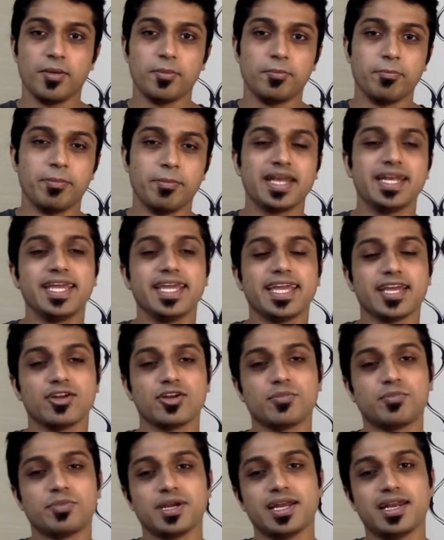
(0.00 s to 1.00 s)
Many
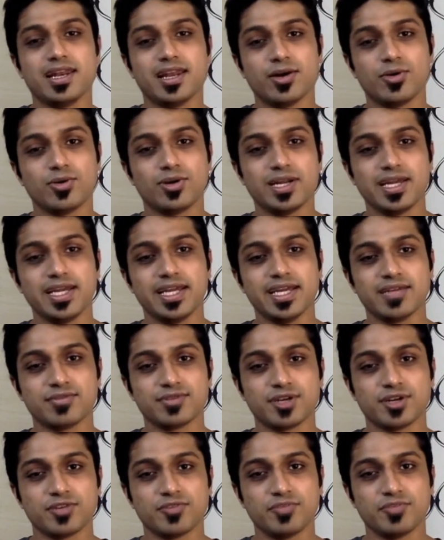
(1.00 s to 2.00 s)
cannot pray loudly in
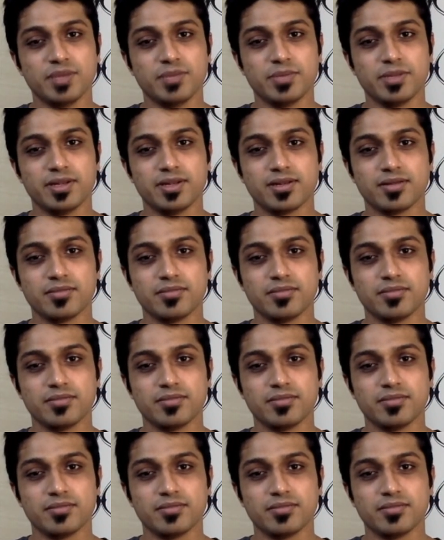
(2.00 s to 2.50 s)
front of people